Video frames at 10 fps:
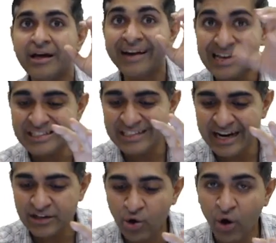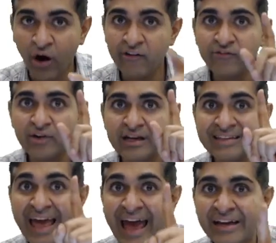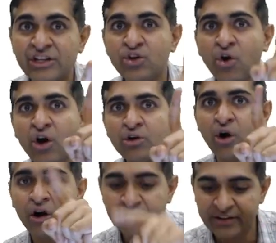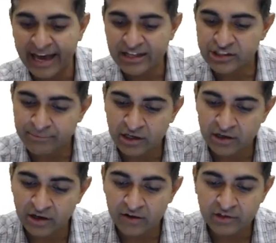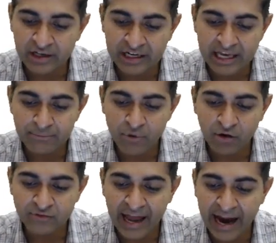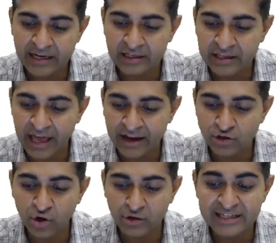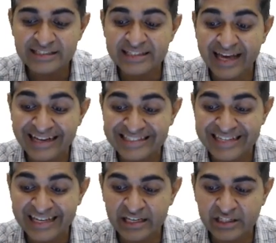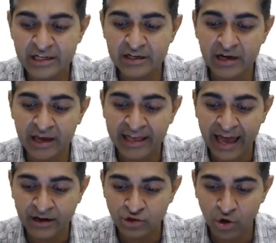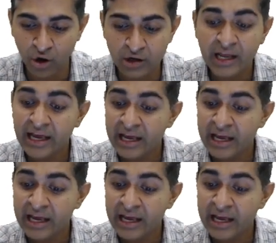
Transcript: resident of ganglion of trigeminal nerve. The name of that ganglion is Gasserian ganglion.